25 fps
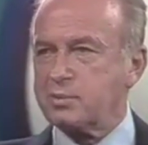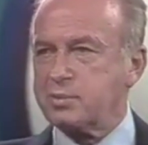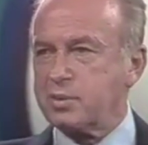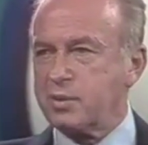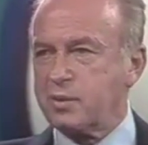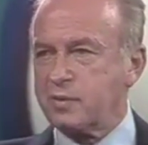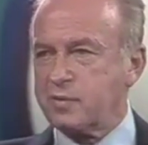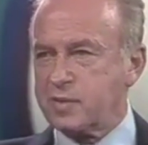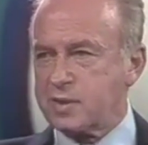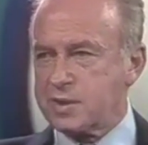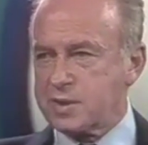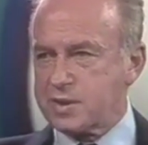
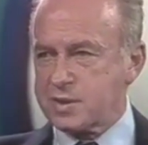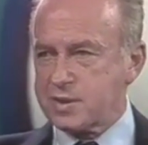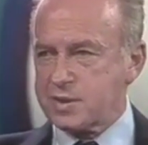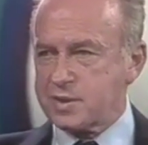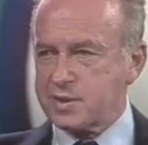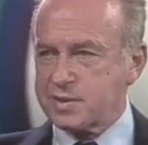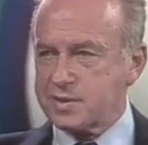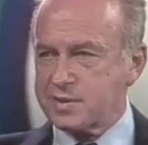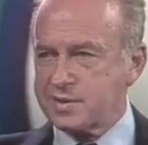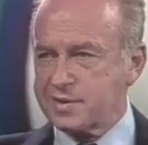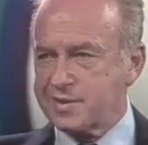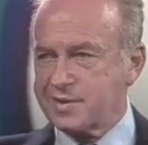that even
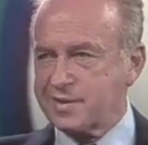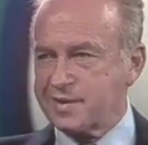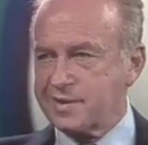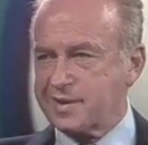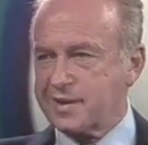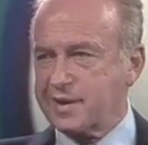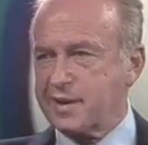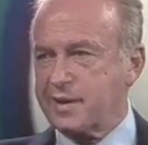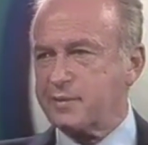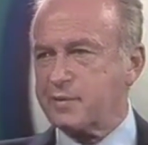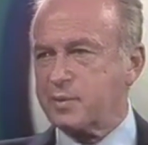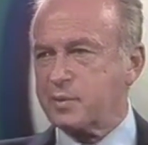though in
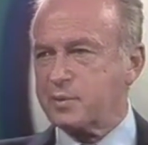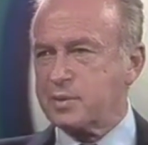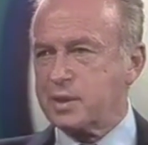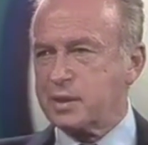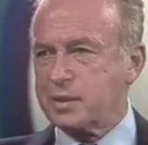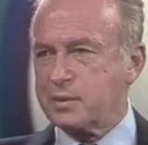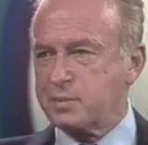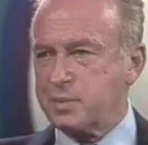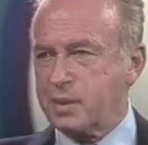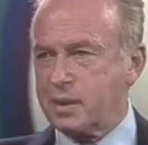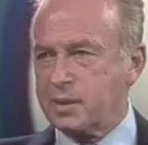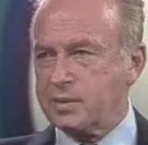accordance
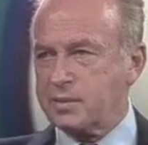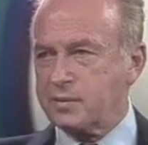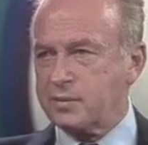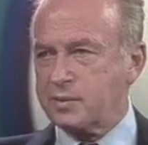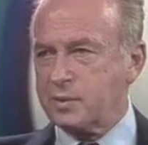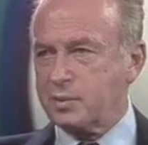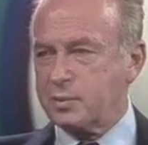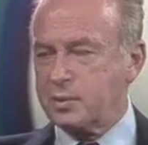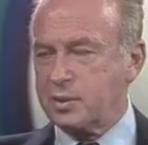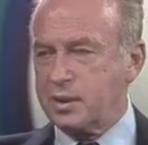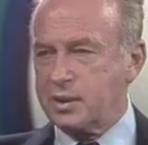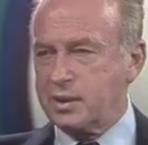to the
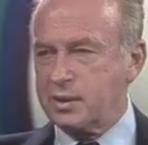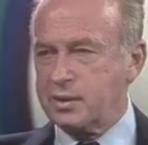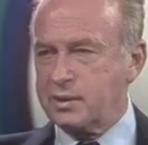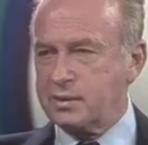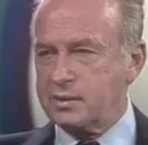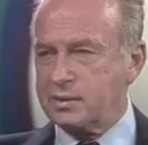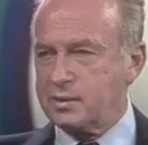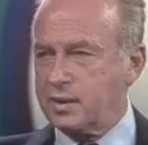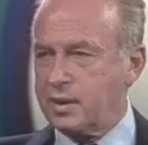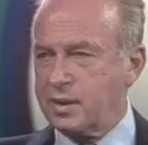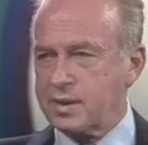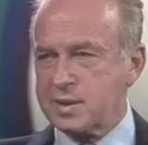Bible all
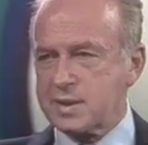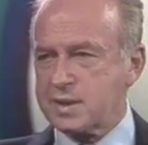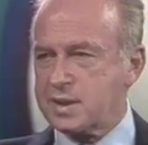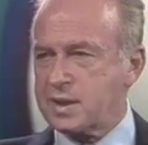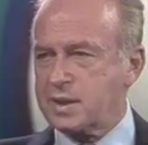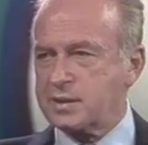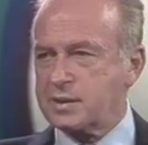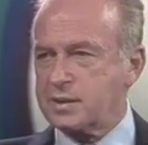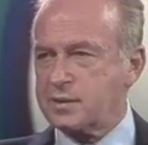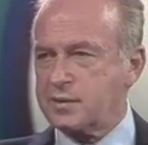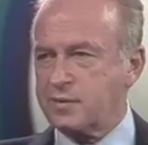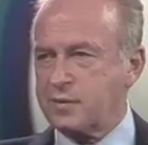the
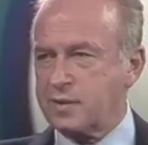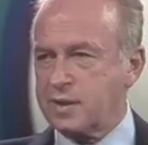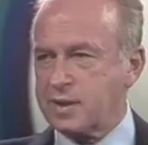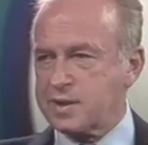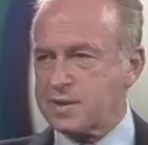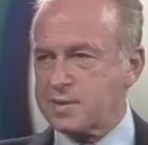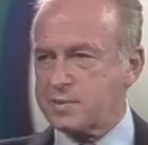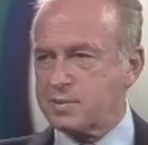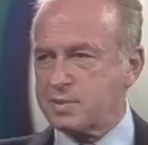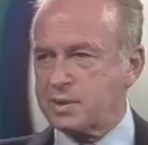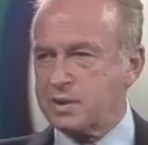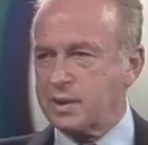prophets
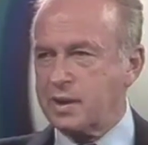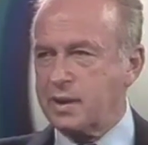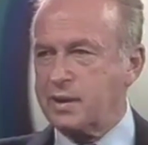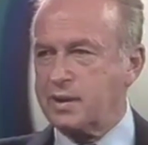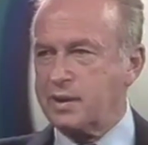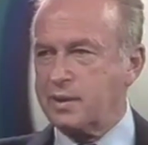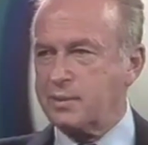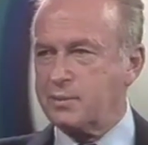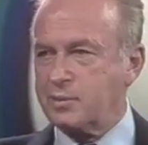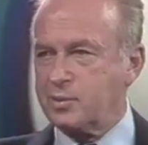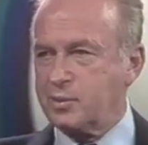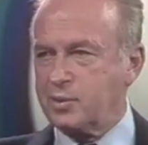came
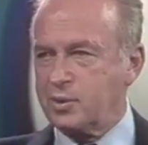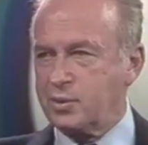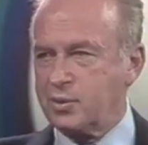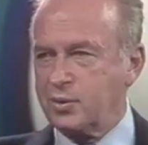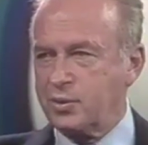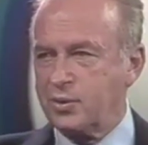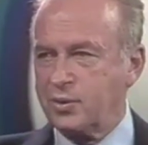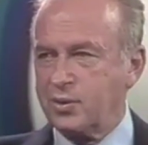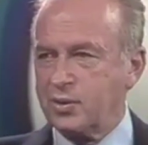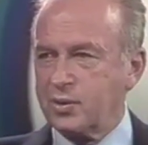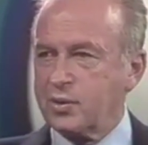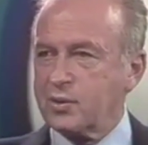from that
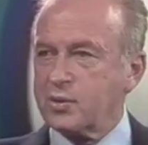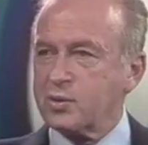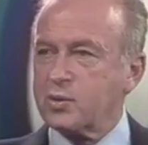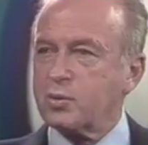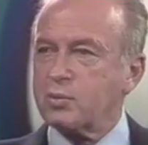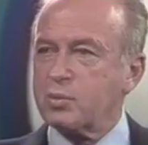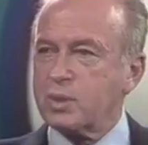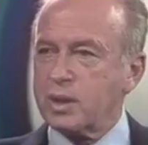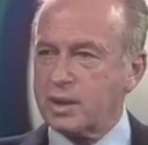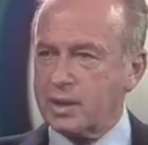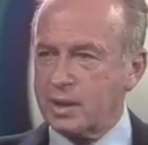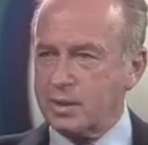part of the
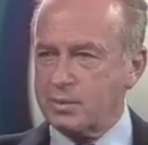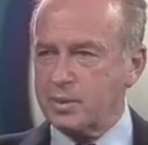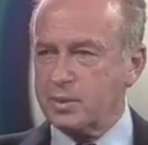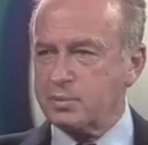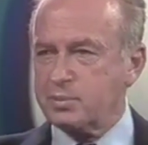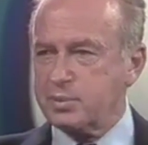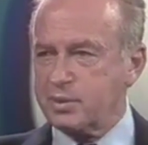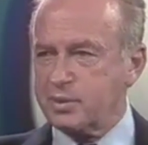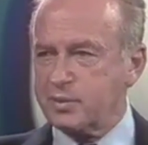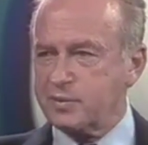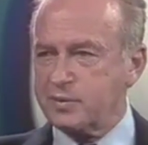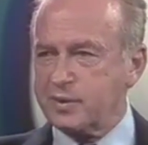world,
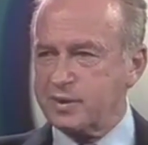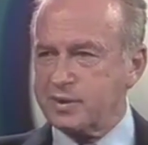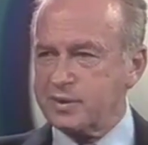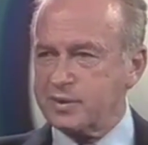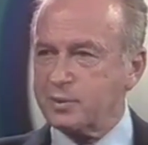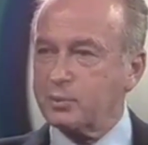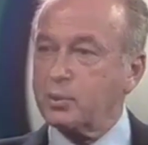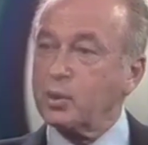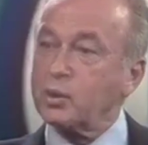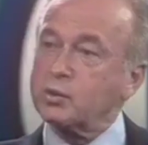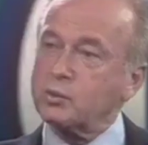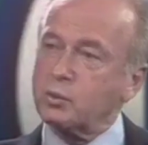it's not
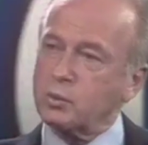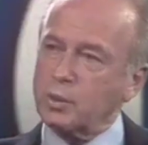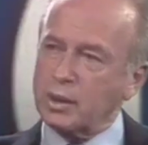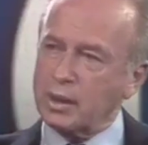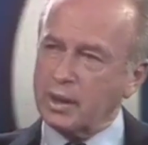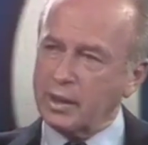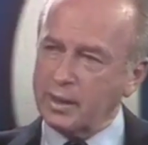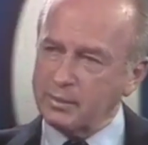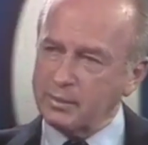advisable